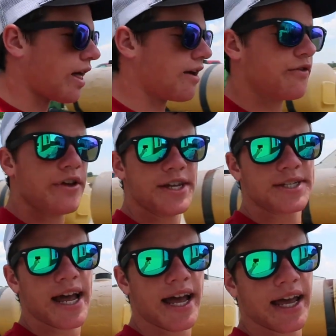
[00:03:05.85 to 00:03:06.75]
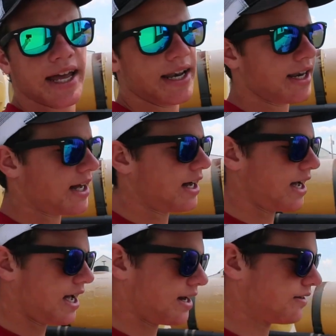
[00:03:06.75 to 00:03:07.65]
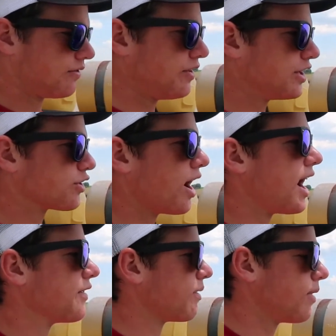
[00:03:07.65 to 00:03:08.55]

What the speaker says: that V-set and V-drive,